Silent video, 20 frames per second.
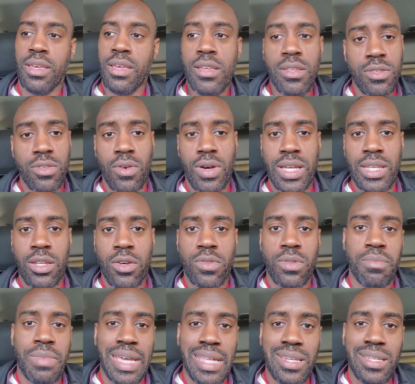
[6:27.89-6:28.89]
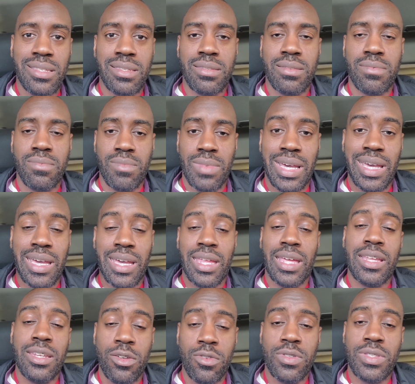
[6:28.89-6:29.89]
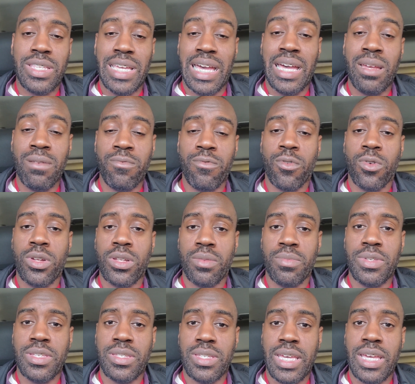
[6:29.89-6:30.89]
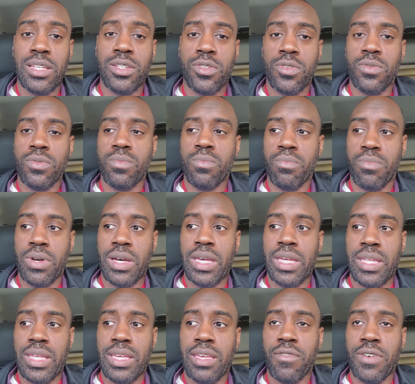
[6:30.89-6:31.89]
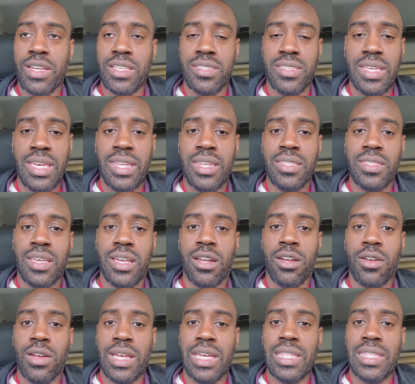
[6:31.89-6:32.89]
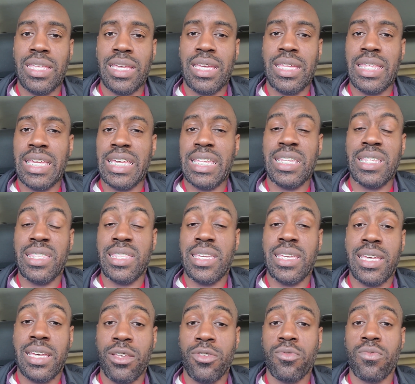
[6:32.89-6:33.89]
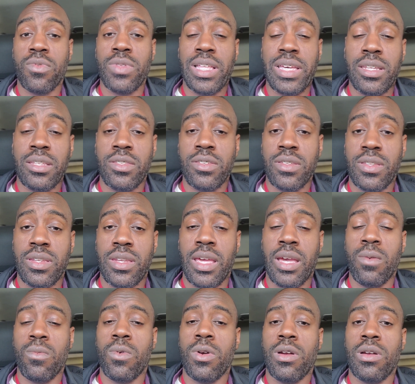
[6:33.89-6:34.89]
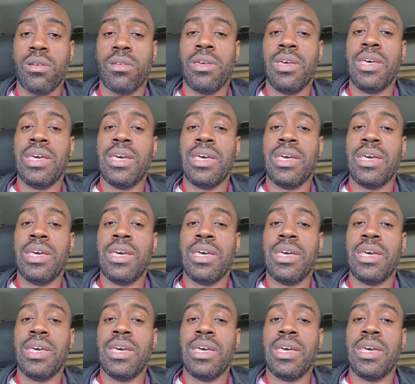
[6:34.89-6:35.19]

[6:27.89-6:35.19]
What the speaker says: So I know the maintenance, I know the time for it to be scheduled, but if I set it there and then anything else related to the network,